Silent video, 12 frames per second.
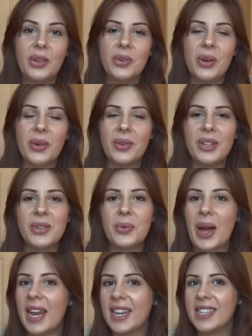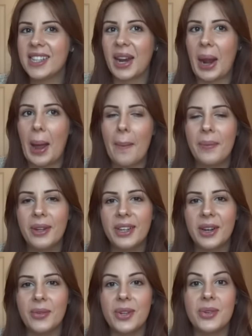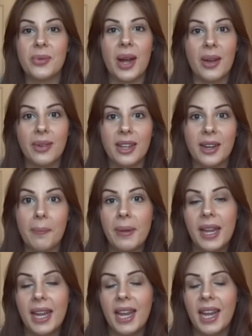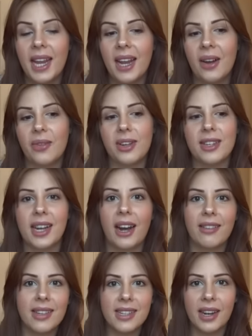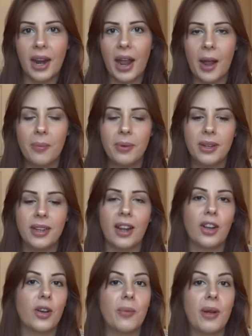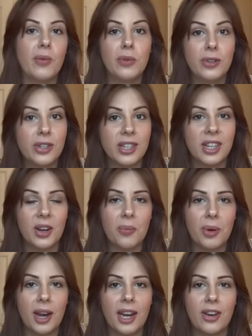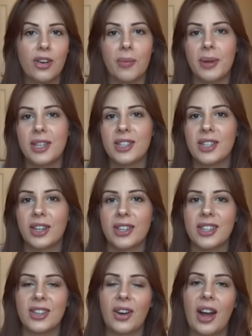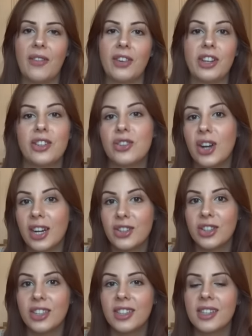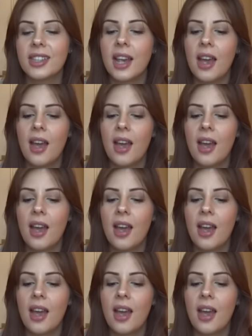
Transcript: oh, I wonder when it's going to happen, I wonder where we're going to be, I wonder how it's going to happen, like, are my waters going to break, or am I just going to start having contractions?